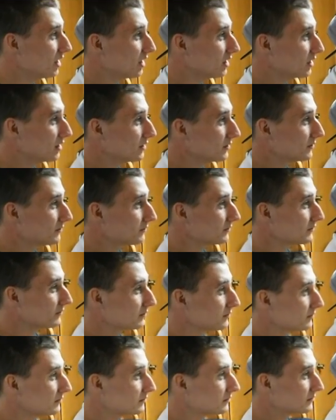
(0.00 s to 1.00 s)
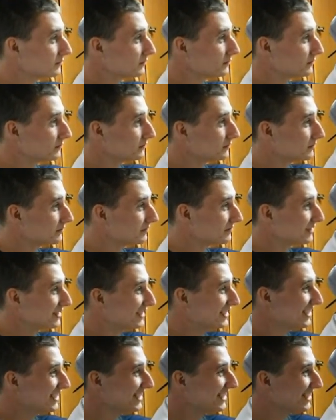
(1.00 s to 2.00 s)
Paisley drinks beer all the time. No,
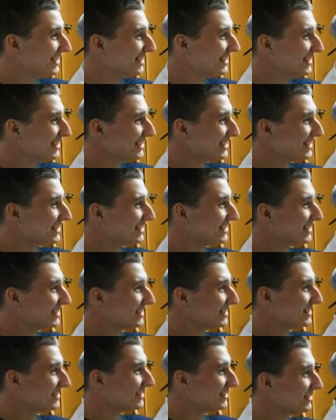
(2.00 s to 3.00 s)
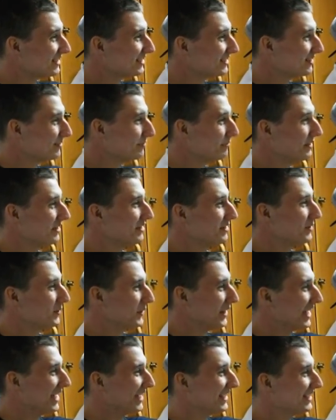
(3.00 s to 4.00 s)
I'm just kidding.
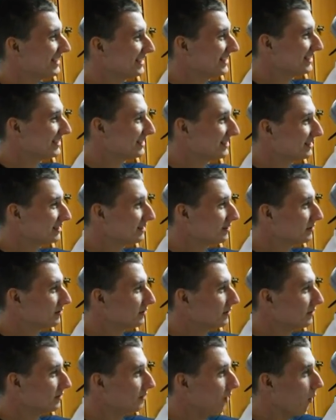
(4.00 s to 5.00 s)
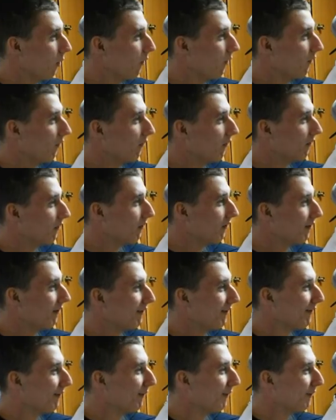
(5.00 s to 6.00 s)
Because you can't.
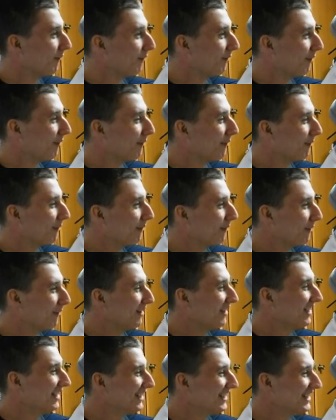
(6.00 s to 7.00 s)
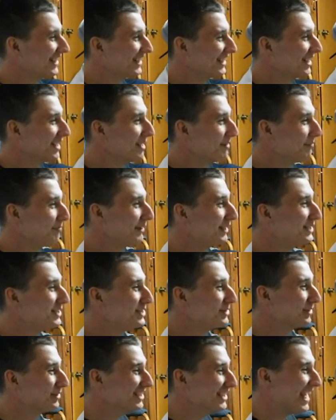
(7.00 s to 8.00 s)
Oh,
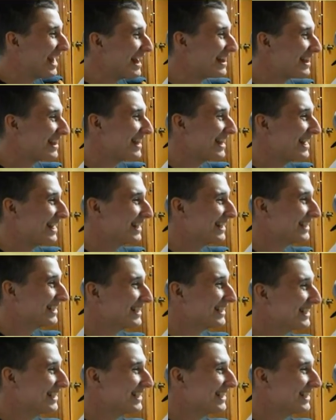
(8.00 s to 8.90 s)
bitch, you guess it.